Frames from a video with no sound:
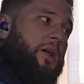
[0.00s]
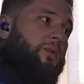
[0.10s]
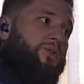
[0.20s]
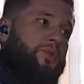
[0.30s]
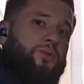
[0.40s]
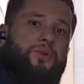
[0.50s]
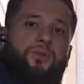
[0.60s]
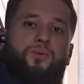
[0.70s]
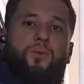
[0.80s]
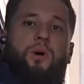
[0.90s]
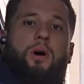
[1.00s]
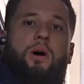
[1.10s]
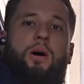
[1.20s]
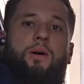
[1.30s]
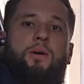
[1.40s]
you
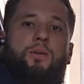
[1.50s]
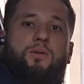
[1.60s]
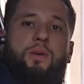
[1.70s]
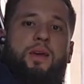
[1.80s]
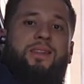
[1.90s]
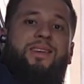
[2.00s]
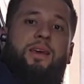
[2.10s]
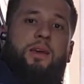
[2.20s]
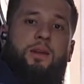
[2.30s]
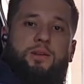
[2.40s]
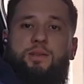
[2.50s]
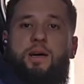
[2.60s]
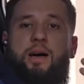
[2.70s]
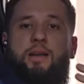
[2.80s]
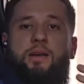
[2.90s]
to get heat
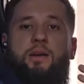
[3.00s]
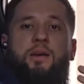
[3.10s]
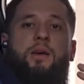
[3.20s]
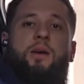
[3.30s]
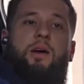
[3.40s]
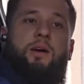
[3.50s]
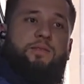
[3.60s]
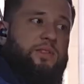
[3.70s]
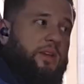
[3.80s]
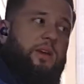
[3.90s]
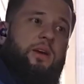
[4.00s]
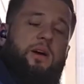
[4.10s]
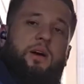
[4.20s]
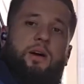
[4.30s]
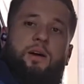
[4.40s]
inside of
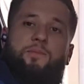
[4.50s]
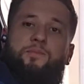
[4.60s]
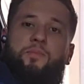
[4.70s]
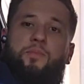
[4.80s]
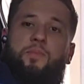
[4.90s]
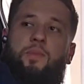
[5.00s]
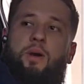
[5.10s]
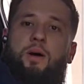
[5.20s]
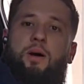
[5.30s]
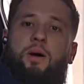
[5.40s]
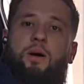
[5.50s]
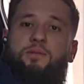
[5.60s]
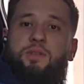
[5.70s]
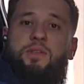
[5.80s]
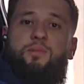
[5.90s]
the
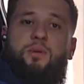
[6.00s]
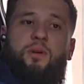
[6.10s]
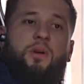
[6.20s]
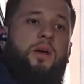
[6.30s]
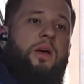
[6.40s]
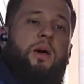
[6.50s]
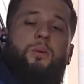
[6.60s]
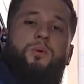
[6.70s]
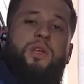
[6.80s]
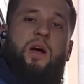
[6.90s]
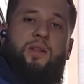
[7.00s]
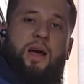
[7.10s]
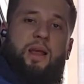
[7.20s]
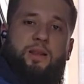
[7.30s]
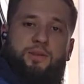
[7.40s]
sleeper without
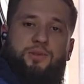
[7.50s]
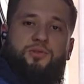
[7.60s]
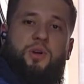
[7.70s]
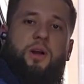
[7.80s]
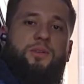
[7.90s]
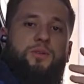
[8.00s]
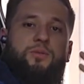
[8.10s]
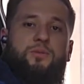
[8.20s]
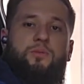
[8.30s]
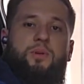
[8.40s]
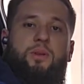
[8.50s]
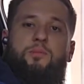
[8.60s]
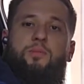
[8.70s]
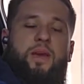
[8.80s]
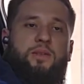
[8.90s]
idling the truck. So
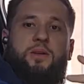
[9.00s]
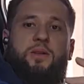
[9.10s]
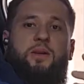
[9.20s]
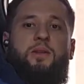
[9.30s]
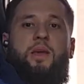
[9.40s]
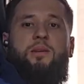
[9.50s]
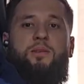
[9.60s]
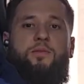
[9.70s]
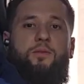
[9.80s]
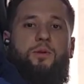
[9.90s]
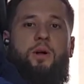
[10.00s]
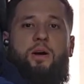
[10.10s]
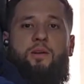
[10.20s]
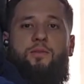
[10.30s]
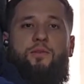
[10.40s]
it basically takes the fuel
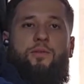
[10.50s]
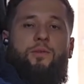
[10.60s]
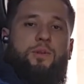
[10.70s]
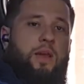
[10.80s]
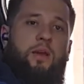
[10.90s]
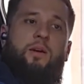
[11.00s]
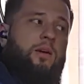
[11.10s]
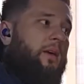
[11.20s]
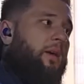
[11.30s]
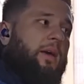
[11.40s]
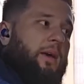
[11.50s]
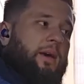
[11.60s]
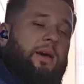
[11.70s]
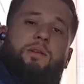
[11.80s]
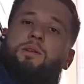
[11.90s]
out of your fuel tank,
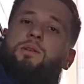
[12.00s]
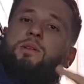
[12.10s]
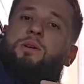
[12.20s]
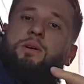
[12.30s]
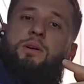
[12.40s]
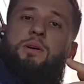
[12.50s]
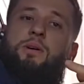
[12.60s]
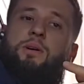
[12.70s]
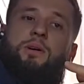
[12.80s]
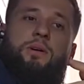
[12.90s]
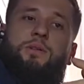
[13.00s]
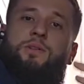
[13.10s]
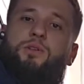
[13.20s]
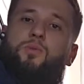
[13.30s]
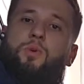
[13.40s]
and it
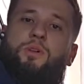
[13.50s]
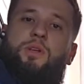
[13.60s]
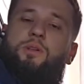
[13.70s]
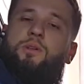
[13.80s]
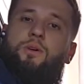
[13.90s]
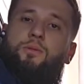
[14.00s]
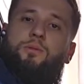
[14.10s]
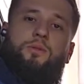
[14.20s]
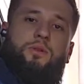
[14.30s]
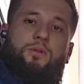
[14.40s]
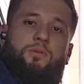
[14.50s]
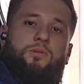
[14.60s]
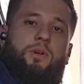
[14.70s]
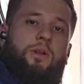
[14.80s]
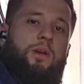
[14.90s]
just works on its own. So
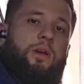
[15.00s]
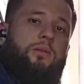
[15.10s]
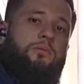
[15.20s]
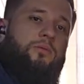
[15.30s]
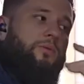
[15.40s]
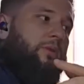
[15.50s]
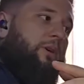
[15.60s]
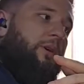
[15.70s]
really a good